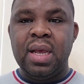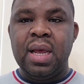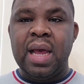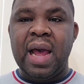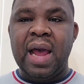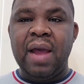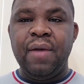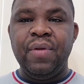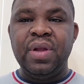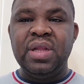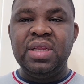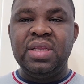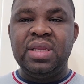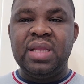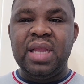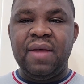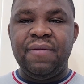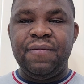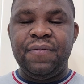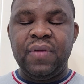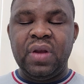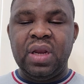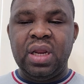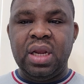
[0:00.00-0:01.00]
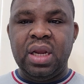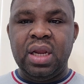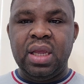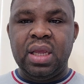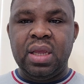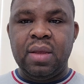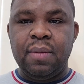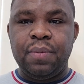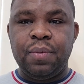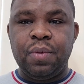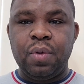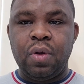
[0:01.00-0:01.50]
I will definitely
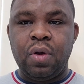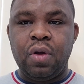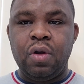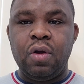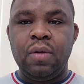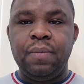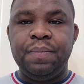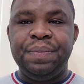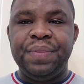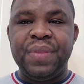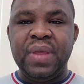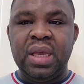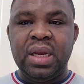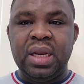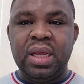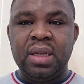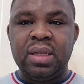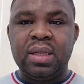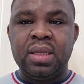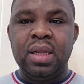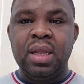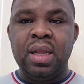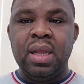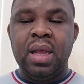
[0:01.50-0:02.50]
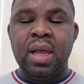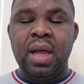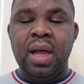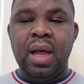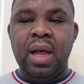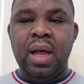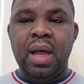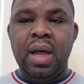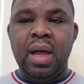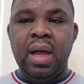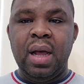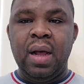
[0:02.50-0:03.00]
keep you all updated
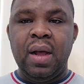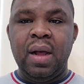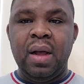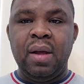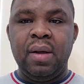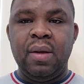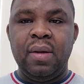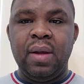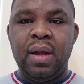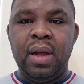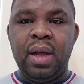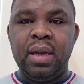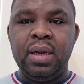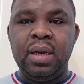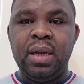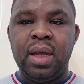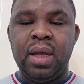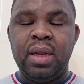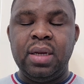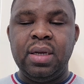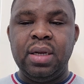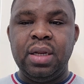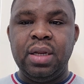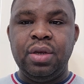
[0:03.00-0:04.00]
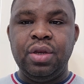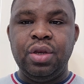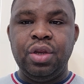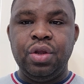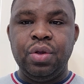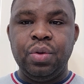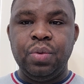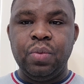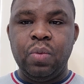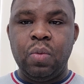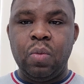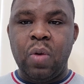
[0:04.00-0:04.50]
on the
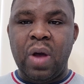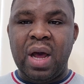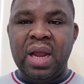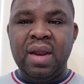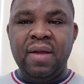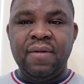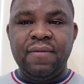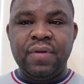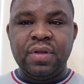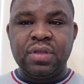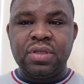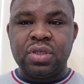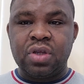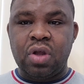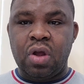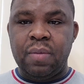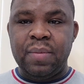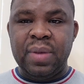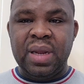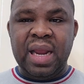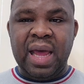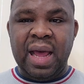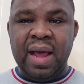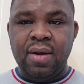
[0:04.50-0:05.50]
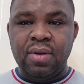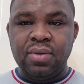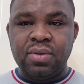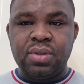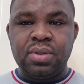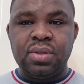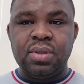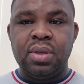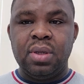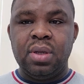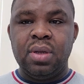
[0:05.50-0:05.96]
new whatever's coming out